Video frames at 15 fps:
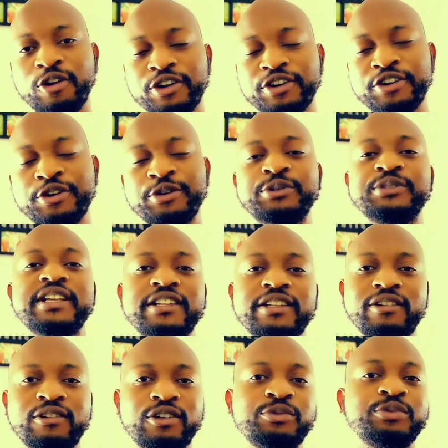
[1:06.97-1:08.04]
The Lord knows
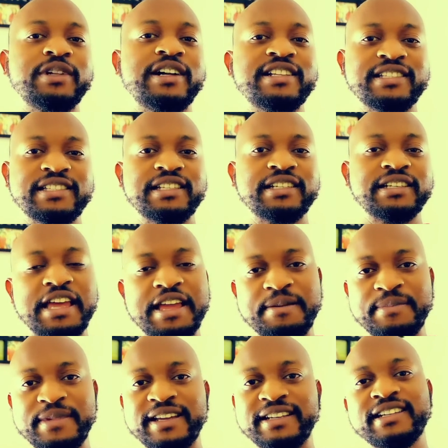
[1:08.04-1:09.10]
and the Lord will answer.
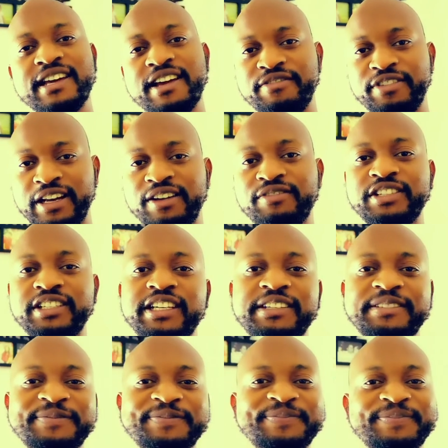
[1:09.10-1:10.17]
Amen. Have a lovely
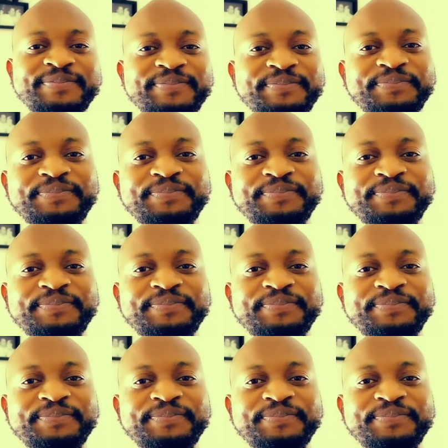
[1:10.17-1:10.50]
day.